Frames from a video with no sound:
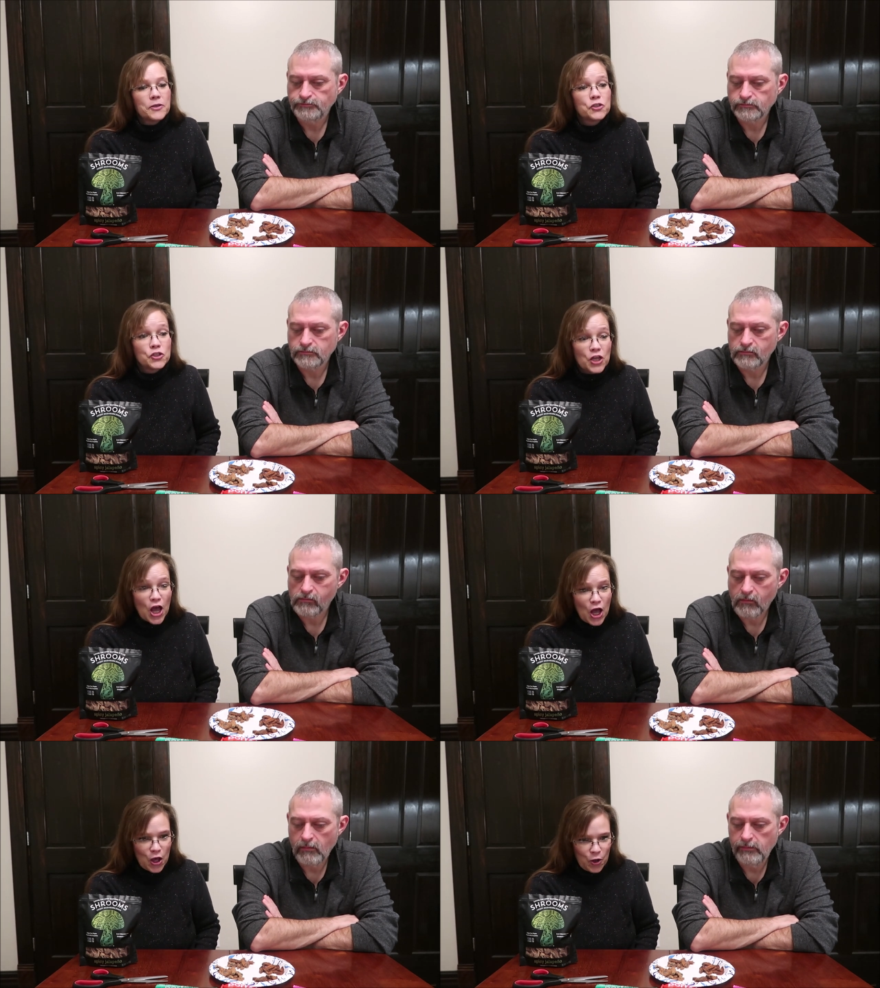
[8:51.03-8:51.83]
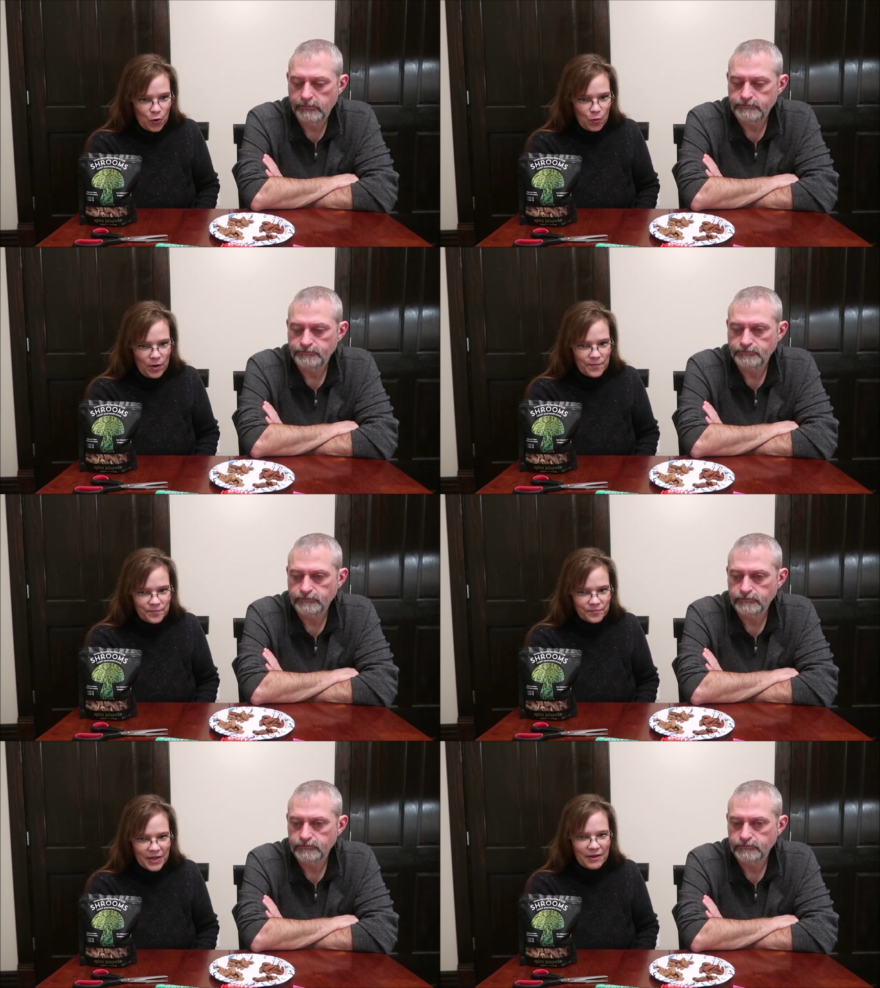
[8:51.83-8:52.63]
Speaker 1: So,
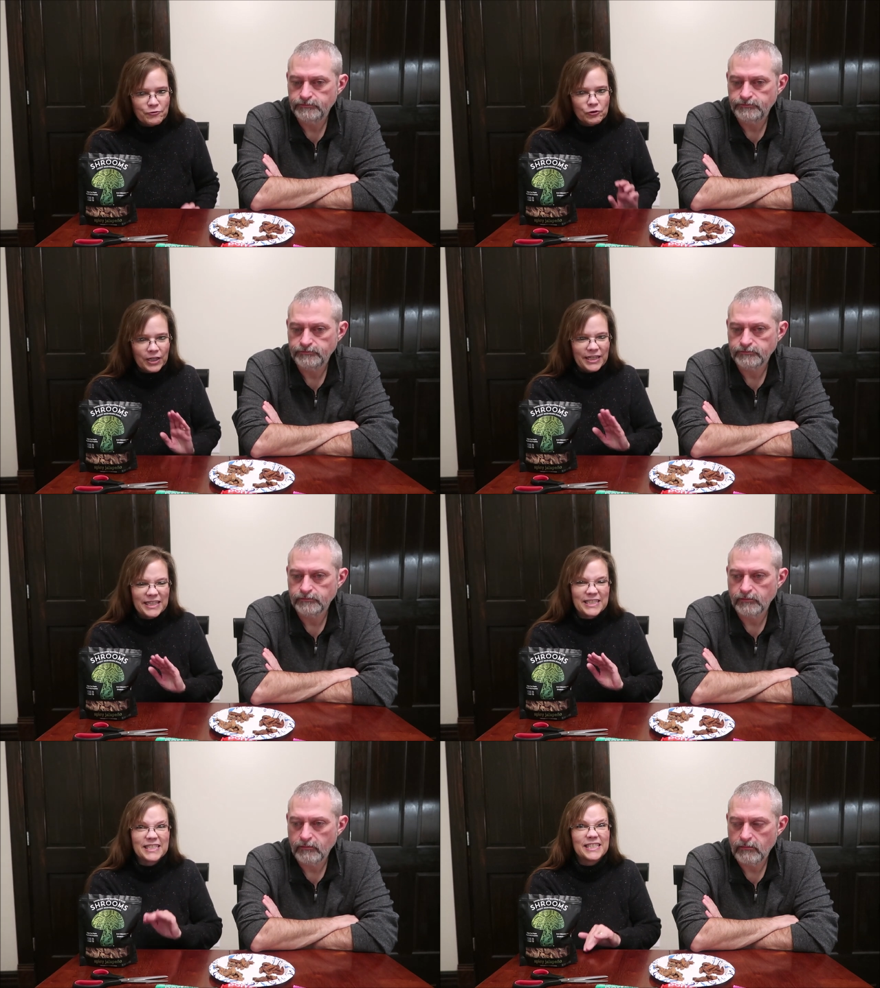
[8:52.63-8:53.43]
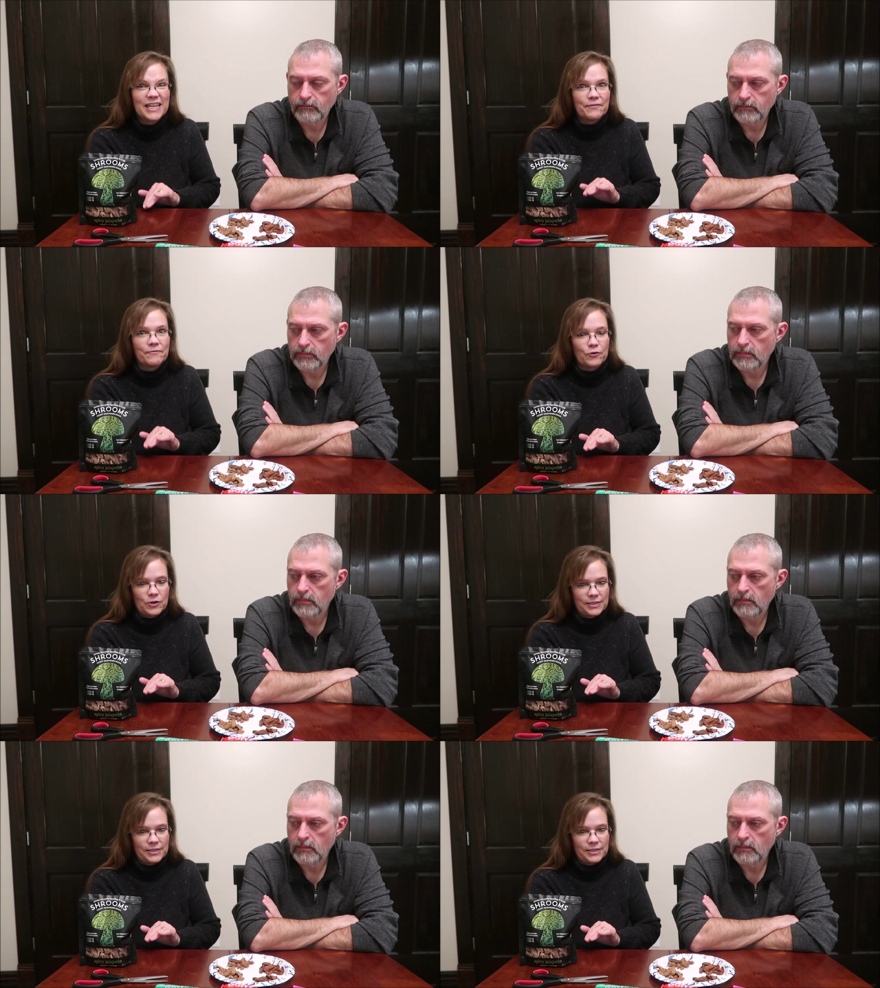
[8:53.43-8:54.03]
after letting it sit for a